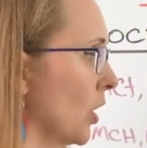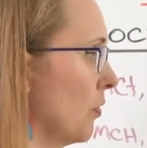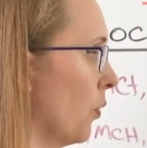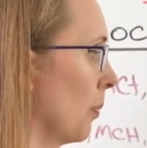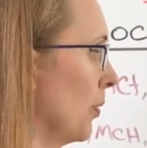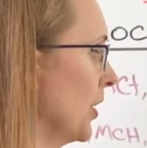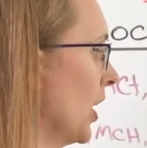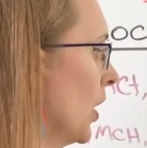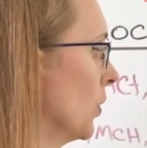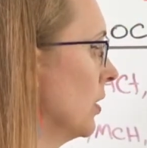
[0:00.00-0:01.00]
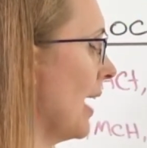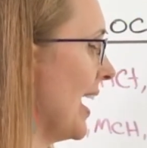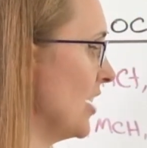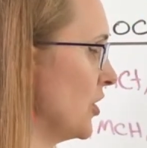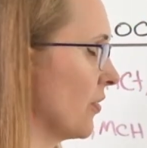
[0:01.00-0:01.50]
4.0,
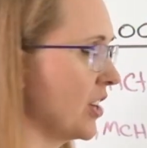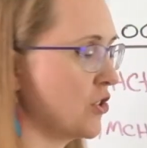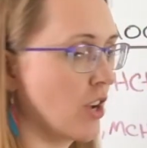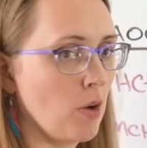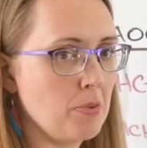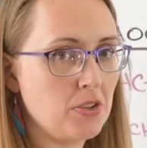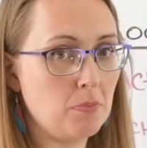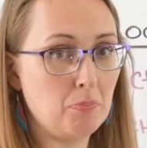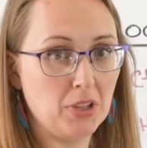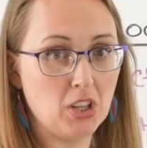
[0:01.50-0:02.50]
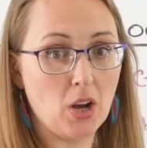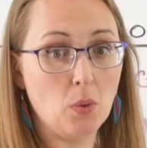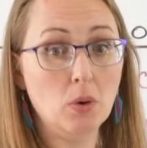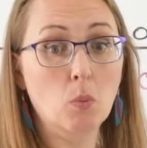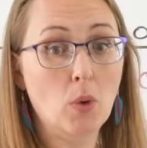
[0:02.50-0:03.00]
AG ratio be
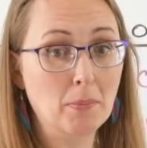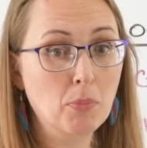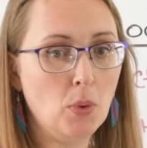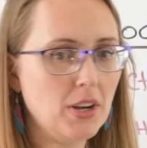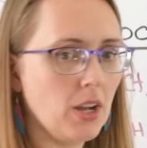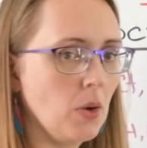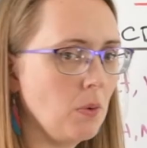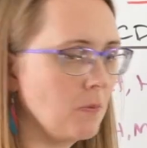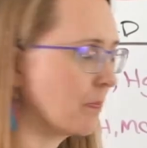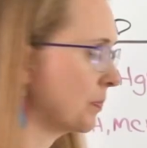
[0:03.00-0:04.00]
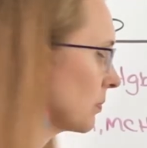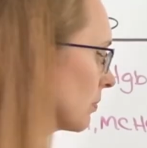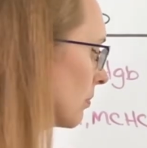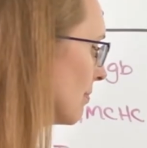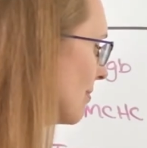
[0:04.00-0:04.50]
below 1.0.
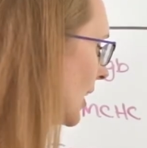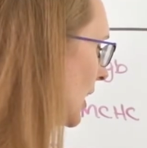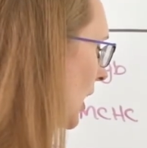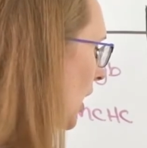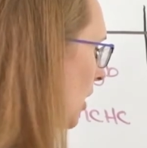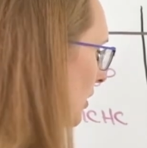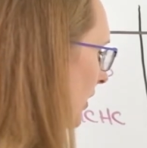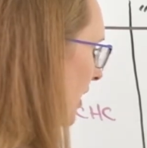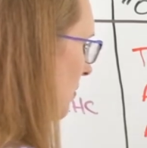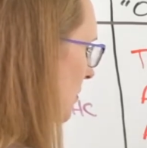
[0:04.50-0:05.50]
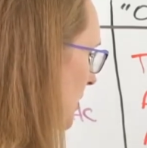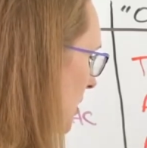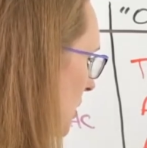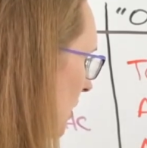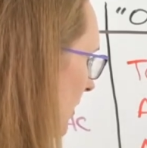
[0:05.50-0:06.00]
Lymphs, you can